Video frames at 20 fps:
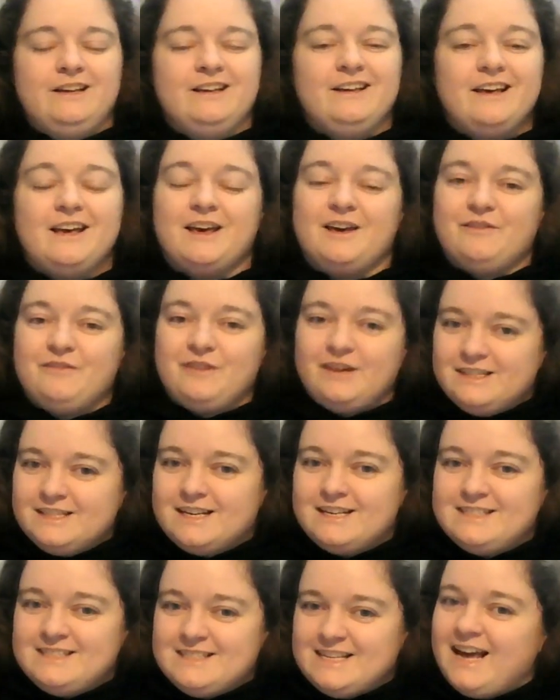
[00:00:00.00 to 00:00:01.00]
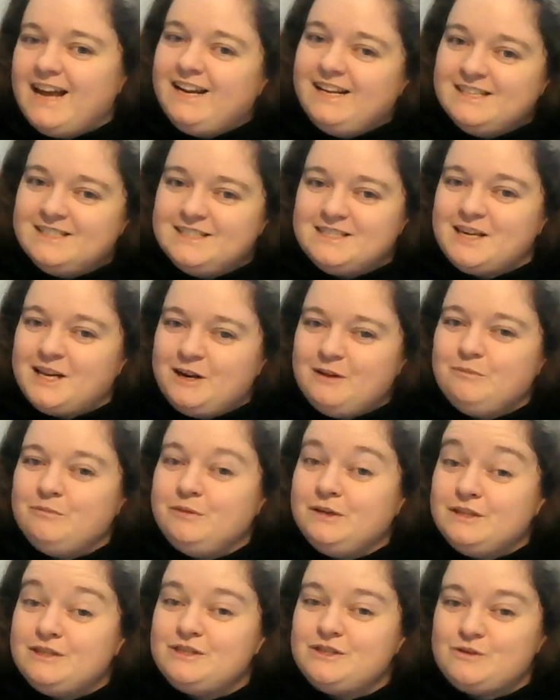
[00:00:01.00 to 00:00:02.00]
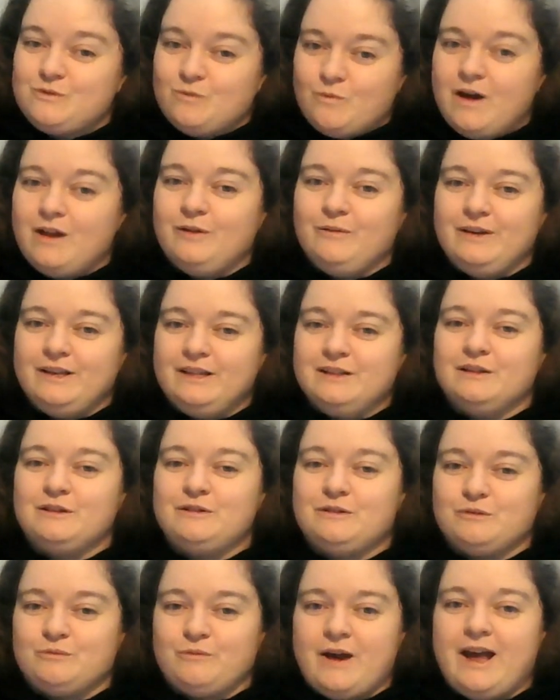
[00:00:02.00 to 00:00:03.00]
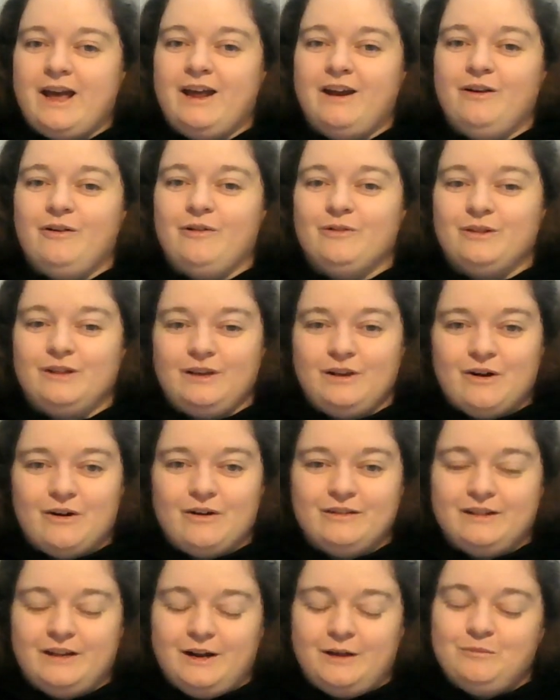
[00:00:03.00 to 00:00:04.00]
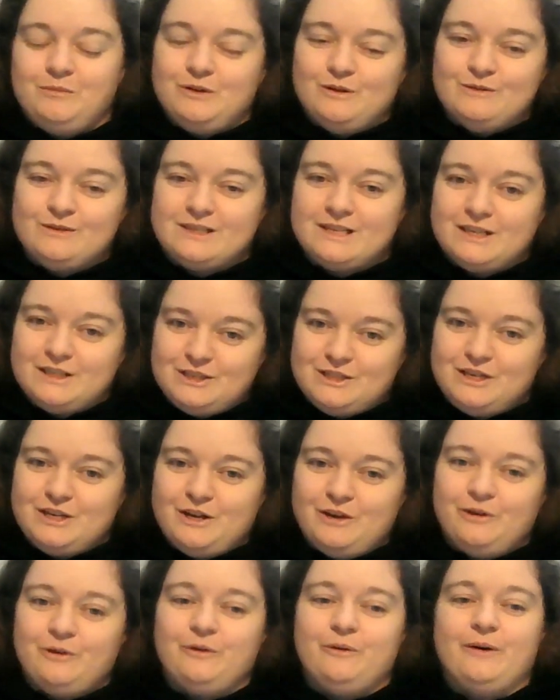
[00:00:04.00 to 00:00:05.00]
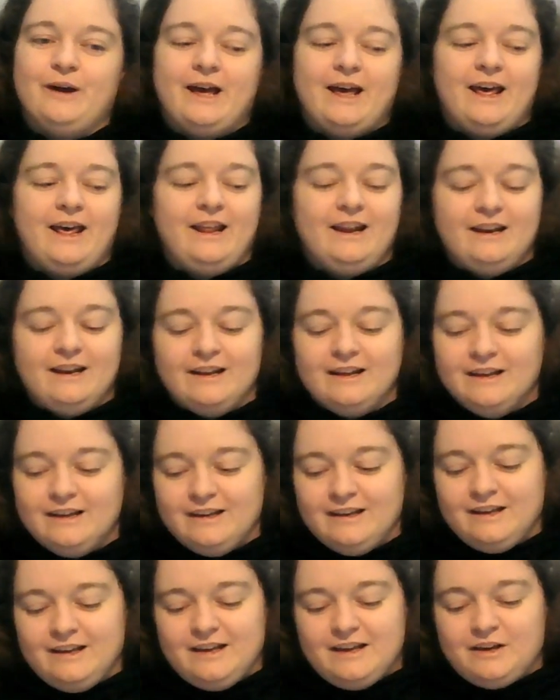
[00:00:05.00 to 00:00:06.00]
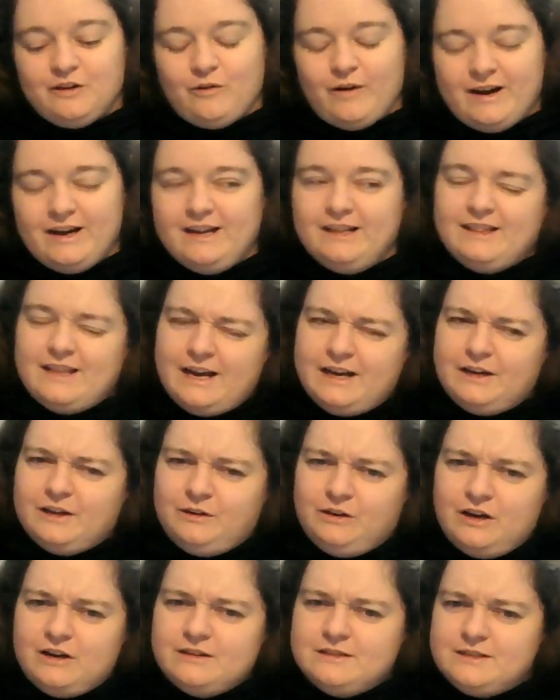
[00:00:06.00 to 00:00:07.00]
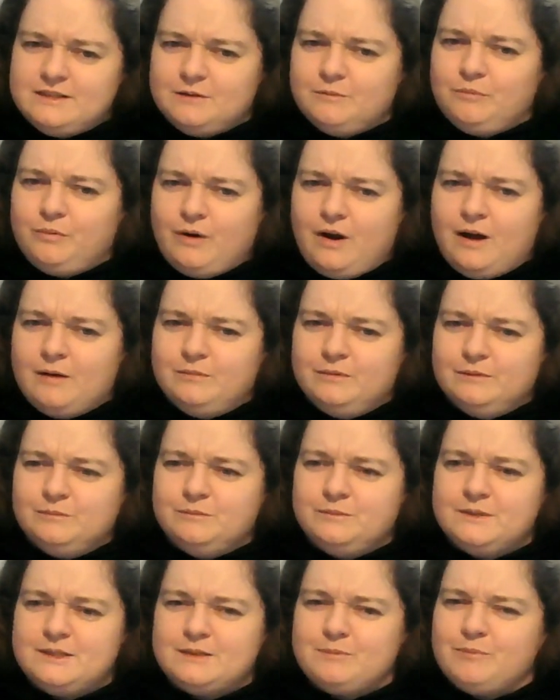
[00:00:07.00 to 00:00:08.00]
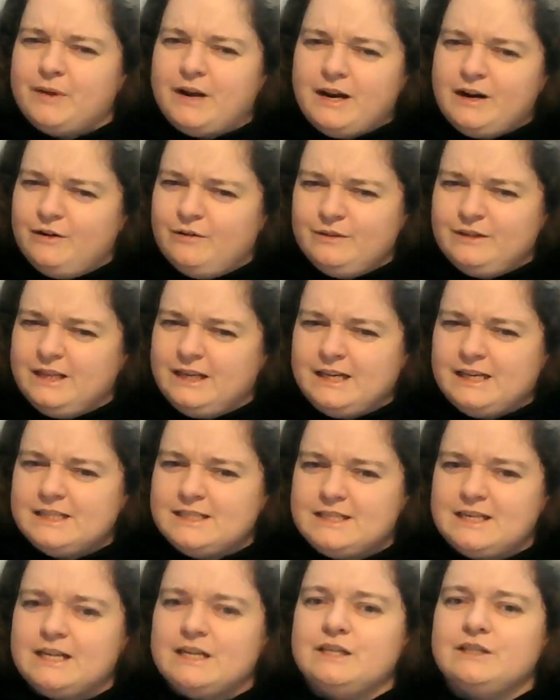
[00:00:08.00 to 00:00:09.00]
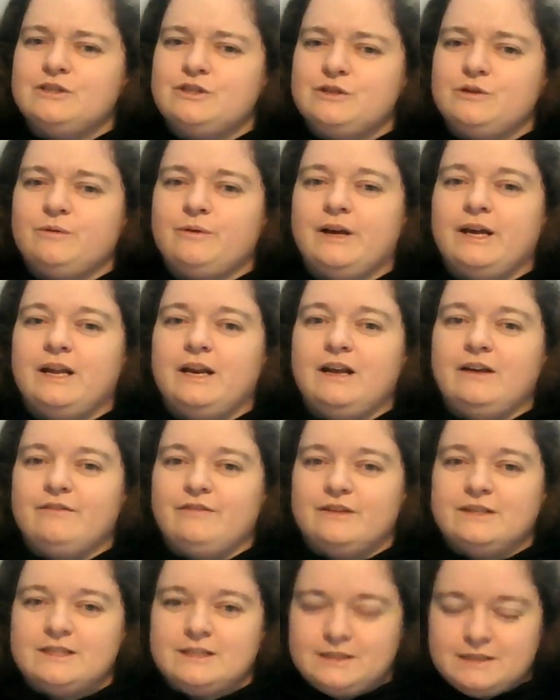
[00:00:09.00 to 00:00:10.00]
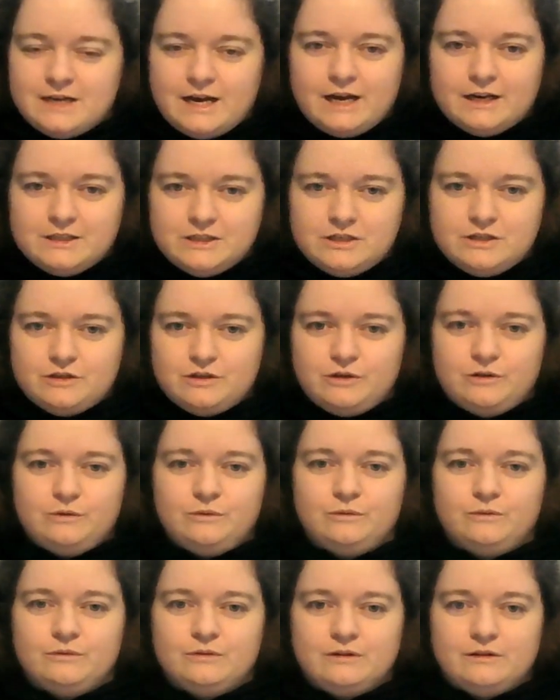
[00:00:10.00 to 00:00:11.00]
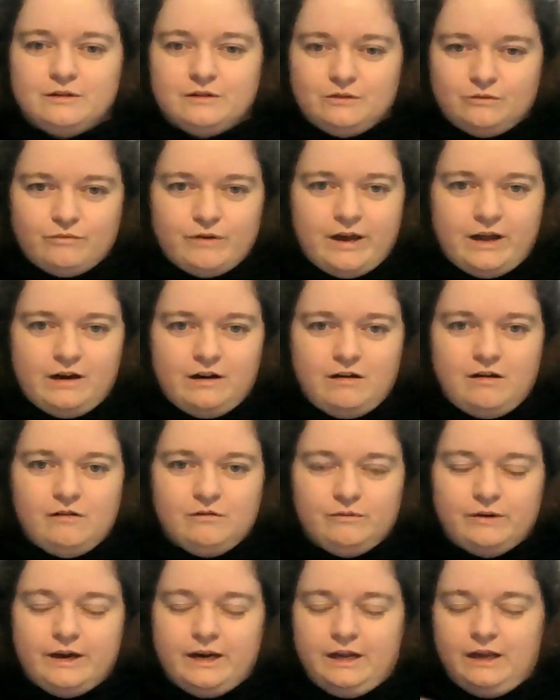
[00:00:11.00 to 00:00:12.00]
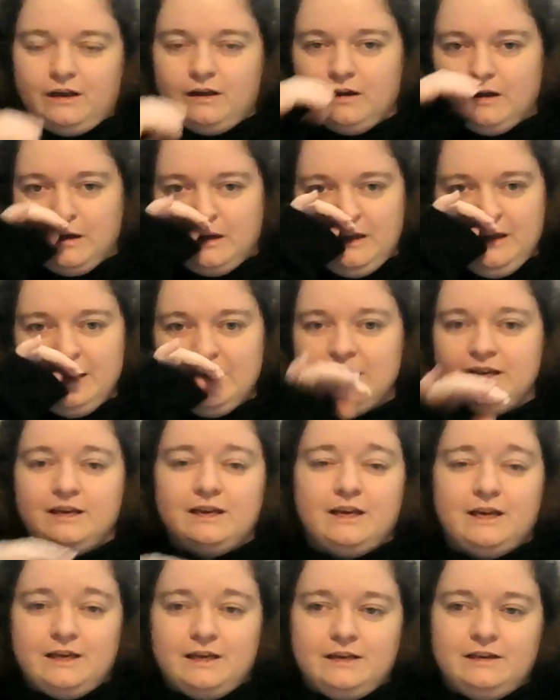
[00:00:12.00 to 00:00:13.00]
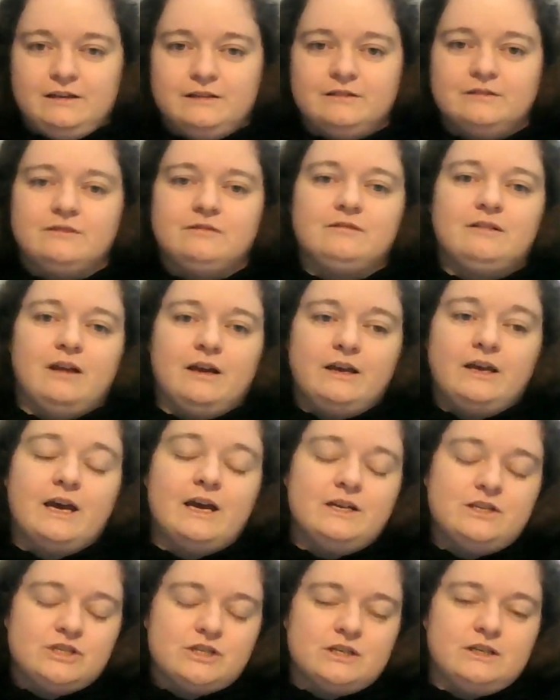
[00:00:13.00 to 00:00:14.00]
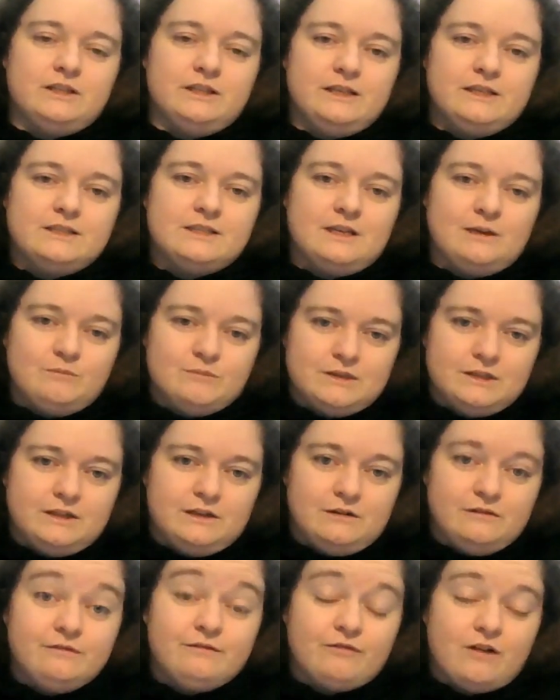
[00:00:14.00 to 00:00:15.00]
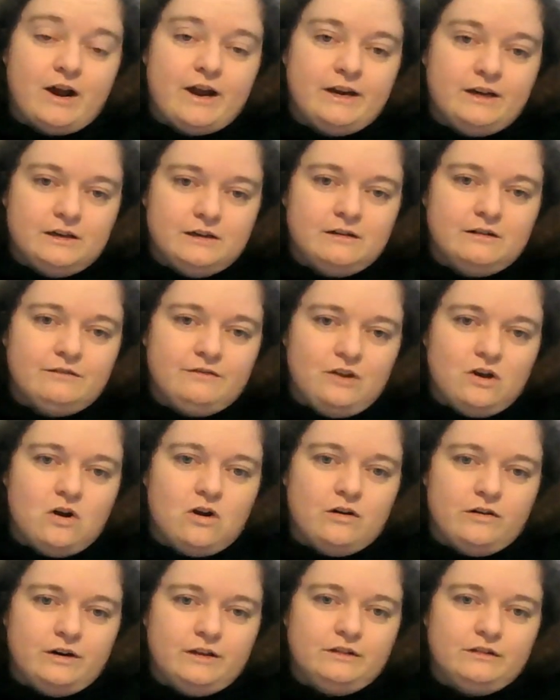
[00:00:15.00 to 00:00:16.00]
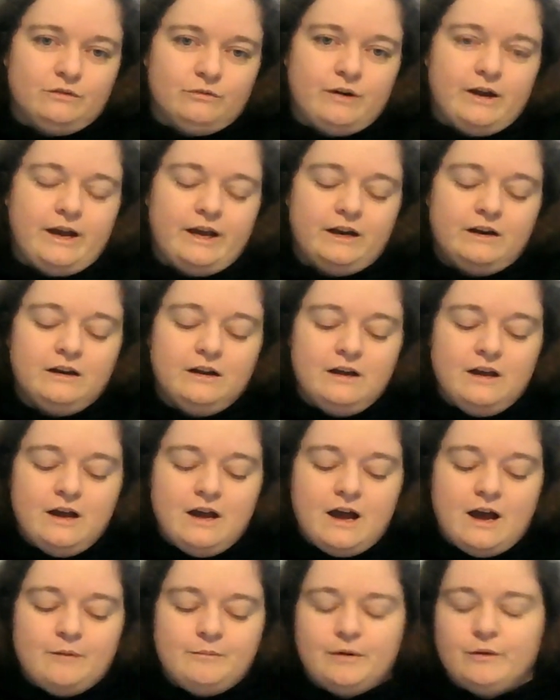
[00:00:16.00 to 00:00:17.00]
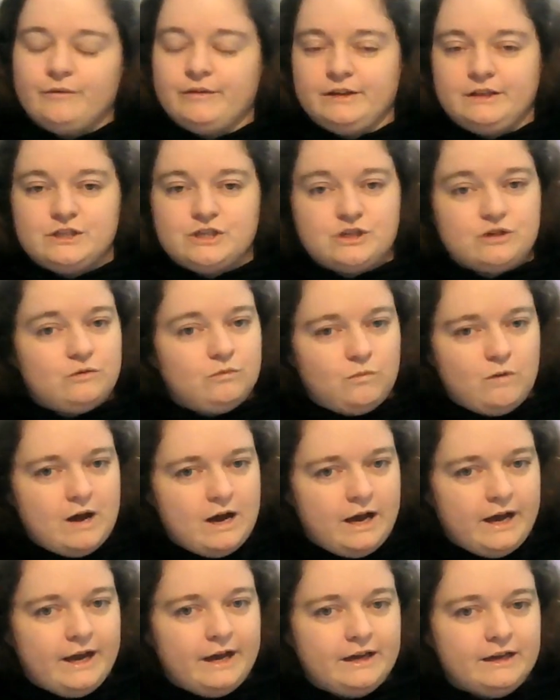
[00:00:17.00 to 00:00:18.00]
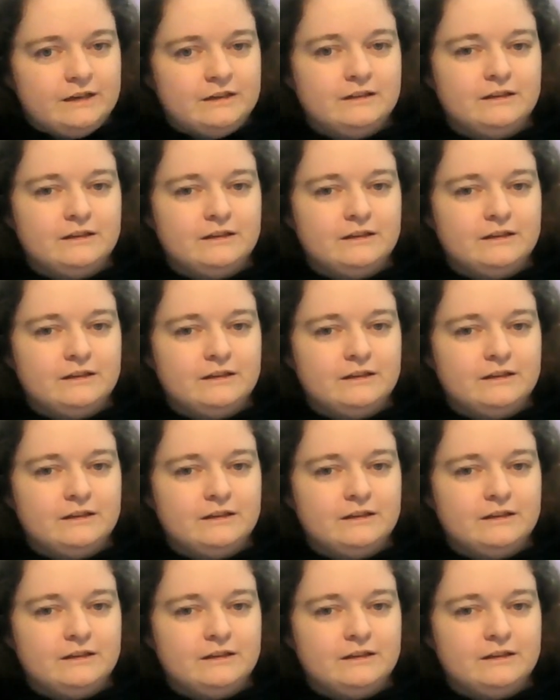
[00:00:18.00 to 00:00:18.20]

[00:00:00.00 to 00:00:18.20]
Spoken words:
If he does that, he's gonna be swallowing the thread or the yarn that I'm using too, and granted, that could cause some problems, but I don't think he's gonna do it if it's attached to the thread already. He occasionally seems a little frightened of yarn and thread. I'm not really sure why,